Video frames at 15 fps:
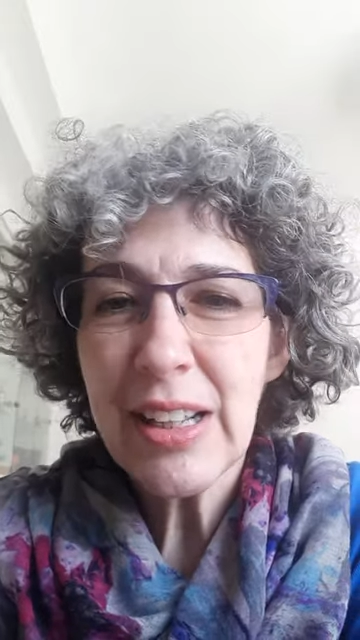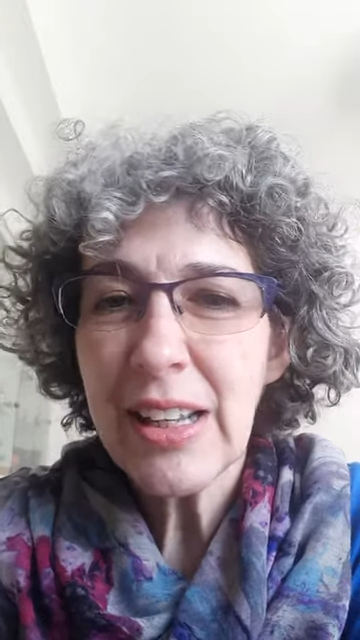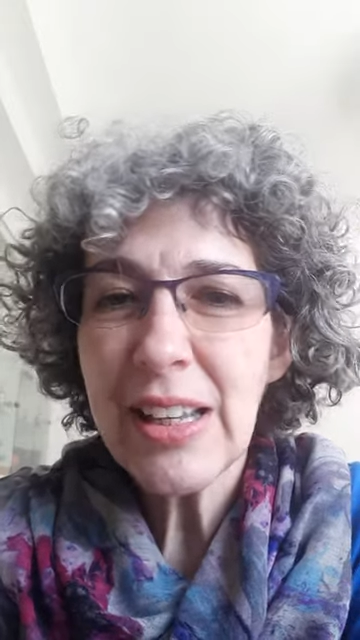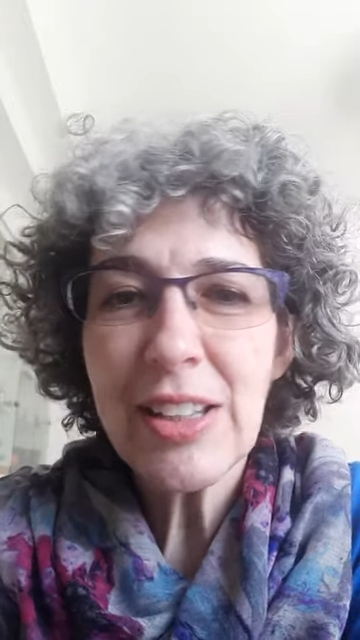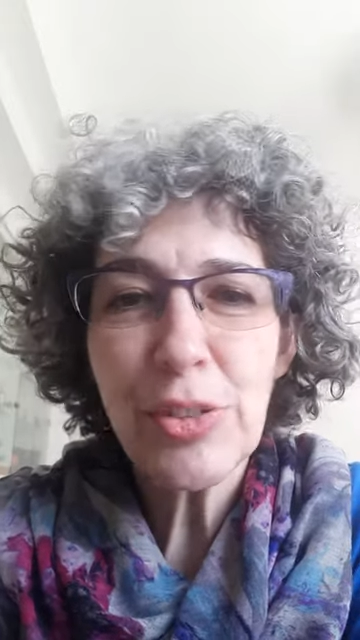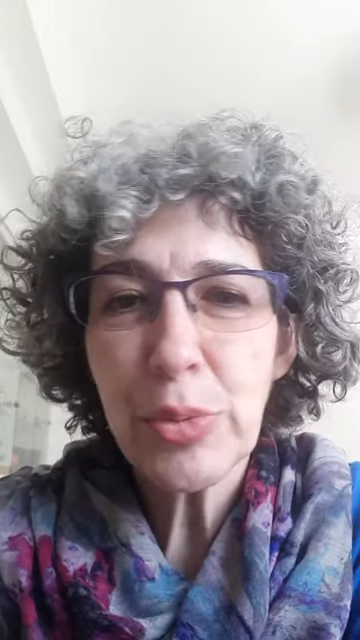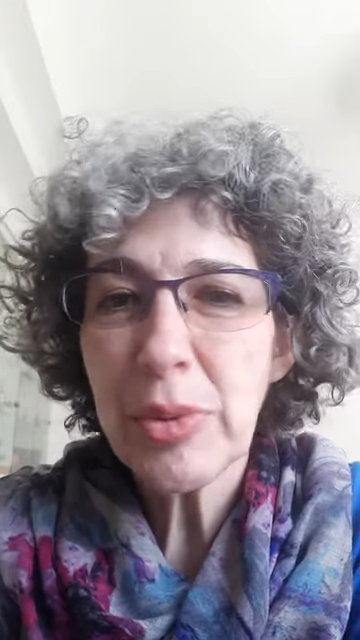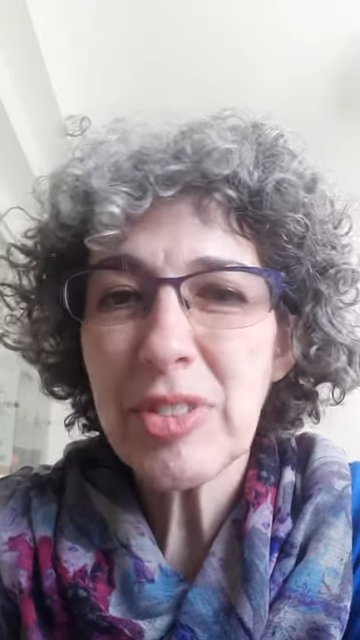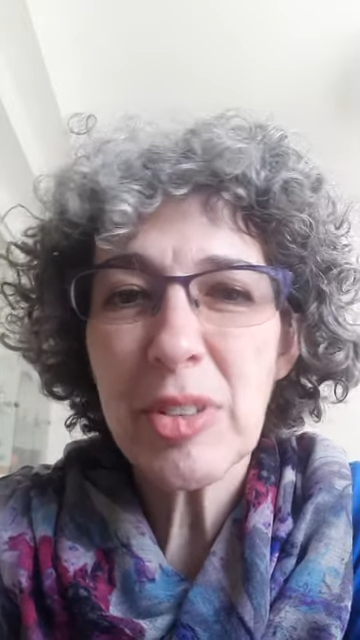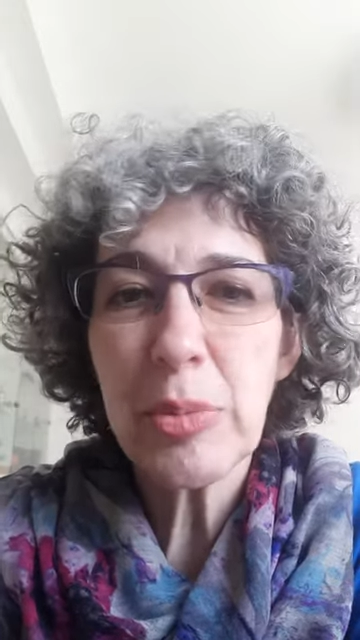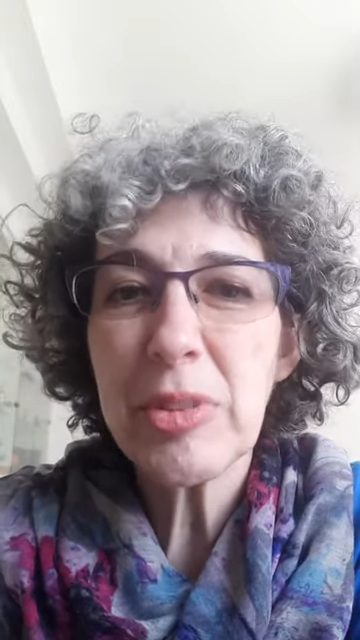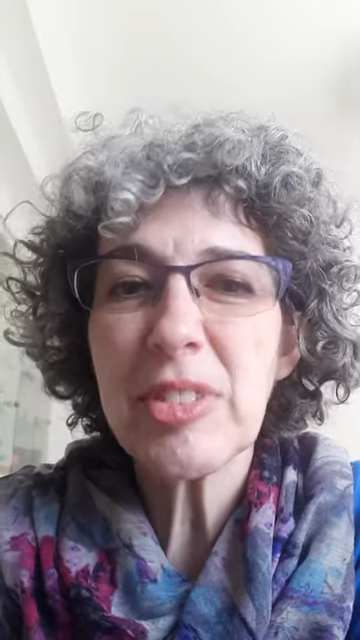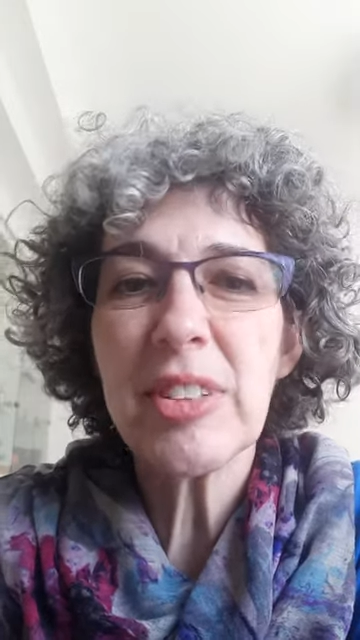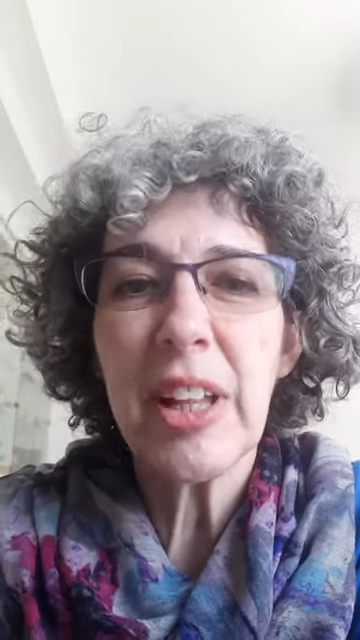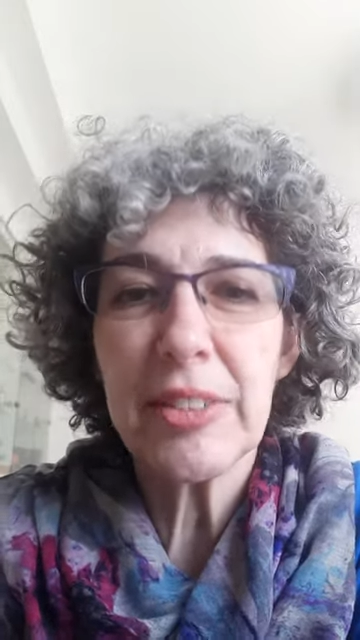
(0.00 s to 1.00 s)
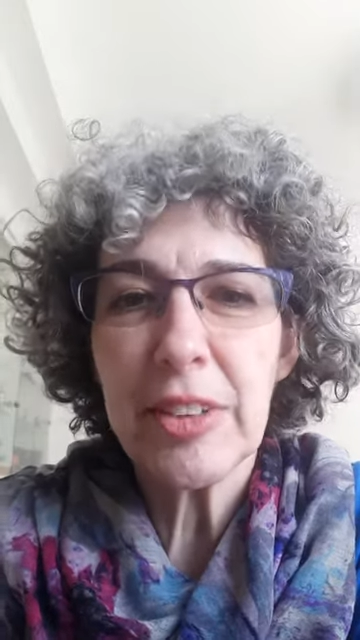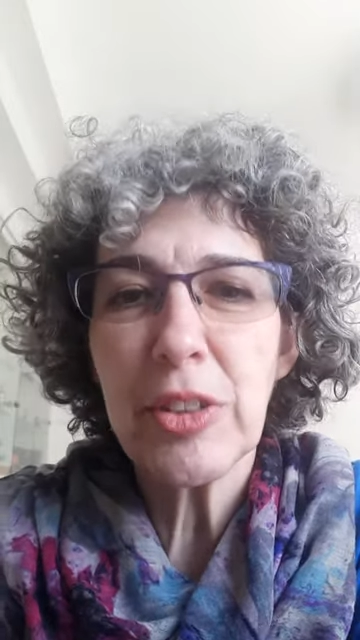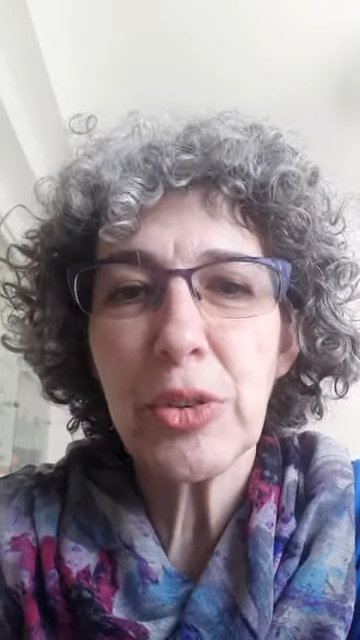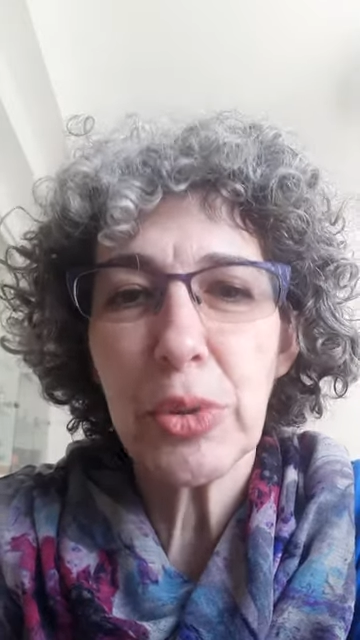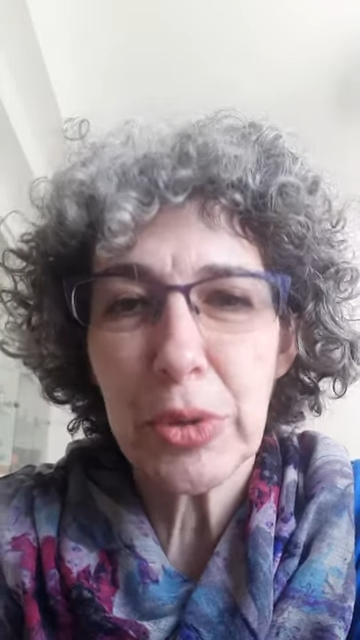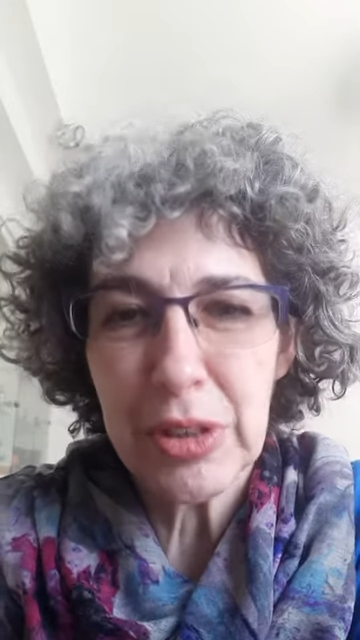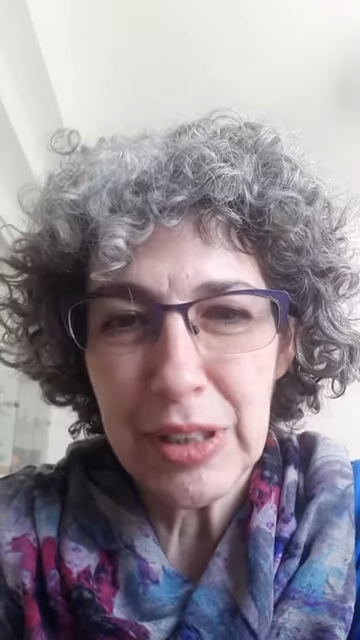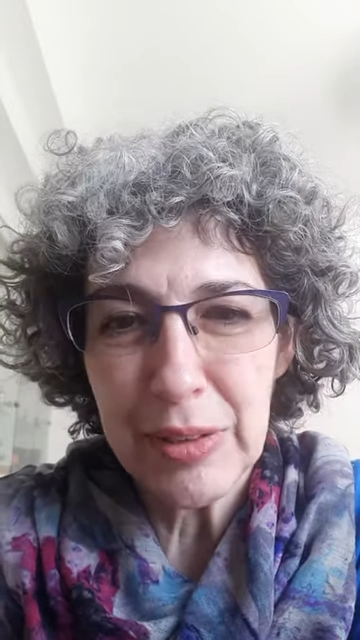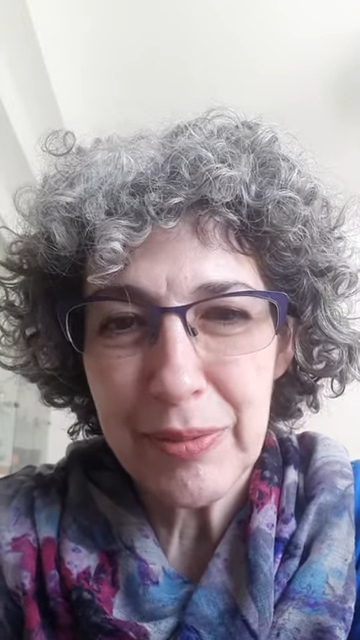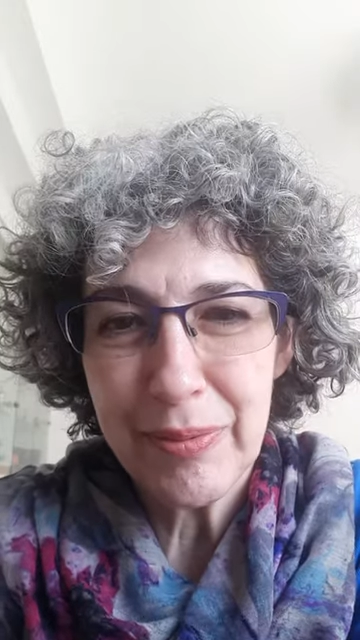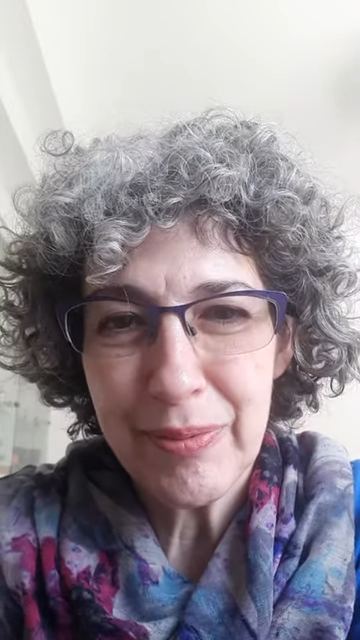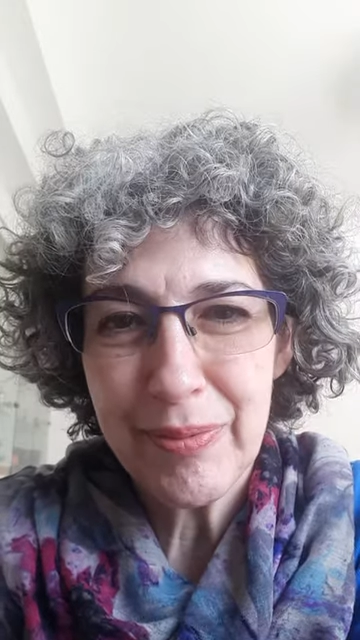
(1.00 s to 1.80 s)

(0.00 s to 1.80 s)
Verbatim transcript: his wisdom is not enduring.